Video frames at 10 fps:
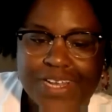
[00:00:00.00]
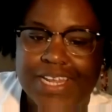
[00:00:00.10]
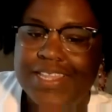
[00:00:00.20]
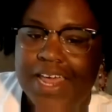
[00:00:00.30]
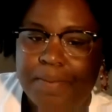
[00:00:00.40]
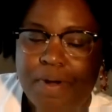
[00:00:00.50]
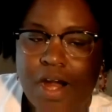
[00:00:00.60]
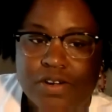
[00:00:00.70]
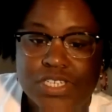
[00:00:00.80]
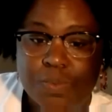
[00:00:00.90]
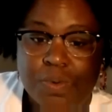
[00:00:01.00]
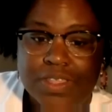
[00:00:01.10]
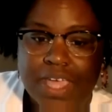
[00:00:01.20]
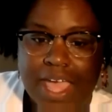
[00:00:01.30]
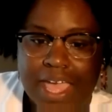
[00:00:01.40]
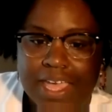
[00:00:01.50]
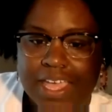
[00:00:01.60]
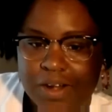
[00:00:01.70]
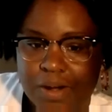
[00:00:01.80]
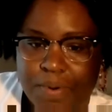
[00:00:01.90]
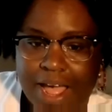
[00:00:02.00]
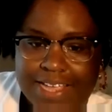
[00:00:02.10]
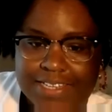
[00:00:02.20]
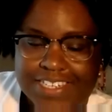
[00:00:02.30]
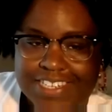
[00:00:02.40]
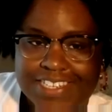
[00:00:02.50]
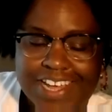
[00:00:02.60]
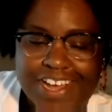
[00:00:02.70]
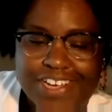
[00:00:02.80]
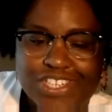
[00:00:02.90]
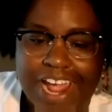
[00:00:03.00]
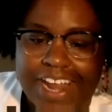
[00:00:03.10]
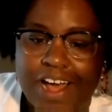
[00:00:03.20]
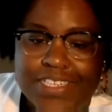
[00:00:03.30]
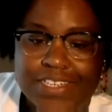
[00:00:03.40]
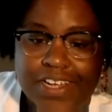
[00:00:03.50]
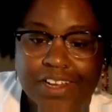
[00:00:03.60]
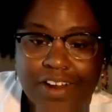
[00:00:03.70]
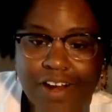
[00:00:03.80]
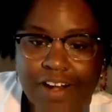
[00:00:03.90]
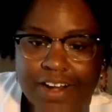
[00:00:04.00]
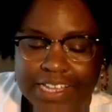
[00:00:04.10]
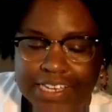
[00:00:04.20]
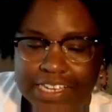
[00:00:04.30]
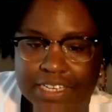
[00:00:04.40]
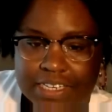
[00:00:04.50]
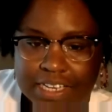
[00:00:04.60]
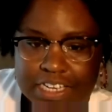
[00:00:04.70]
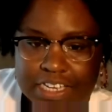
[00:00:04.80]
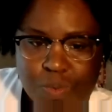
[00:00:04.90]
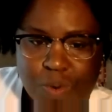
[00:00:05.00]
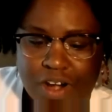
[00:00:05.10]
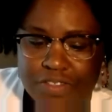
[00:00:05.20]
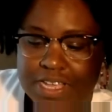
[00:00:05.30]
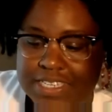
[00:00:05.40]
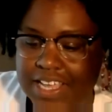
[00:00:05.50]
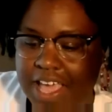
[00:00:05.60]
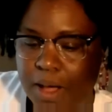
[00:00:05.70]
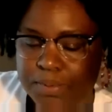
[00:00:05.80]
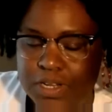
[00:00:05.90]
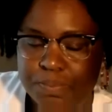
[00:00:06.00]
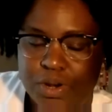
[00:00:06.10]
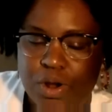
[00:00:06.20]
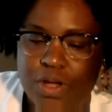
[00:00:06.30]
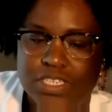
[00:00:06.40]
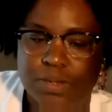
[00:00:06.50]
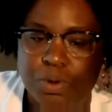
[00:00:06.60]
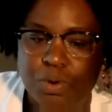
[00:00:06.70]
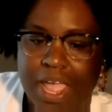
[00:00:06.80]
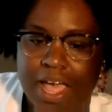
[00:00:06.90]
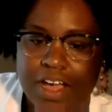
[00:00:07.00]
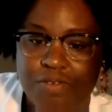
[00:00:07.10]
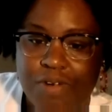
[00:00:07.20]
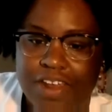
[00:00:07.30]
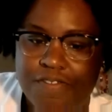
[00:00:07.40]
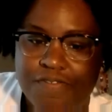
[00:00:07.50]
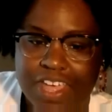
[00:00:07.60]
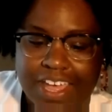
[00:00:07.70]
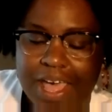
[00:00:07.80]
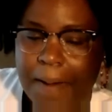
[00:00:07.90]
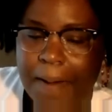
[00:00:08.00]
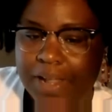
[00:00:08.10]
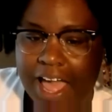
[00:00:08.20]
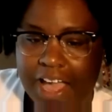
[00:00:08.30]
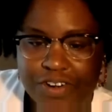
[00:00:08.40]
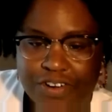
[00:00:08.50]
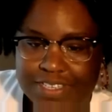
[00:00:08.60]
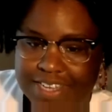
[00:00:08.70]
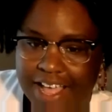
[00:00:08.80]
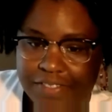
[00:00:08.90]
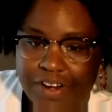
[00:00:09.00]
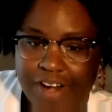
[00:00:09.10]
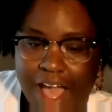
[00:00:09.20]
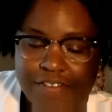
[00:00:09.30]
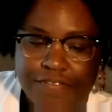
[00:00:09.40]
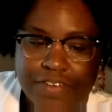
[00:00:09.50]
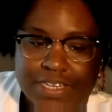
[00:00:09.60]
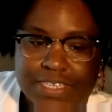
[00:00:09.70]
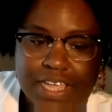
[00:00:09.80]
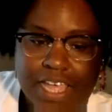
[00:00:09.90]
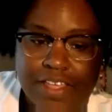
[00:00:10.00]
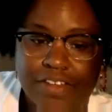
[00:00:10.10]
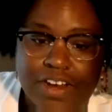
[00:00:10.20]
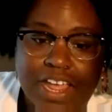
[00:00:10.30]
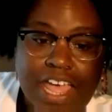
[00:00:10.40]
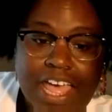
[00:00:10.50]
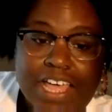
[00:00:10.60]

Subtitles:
We did that in partnership with Kang Enterprises. Shout out to Kennard Killingsworth, because he helped us put on a great event. Black girls down there having fun together.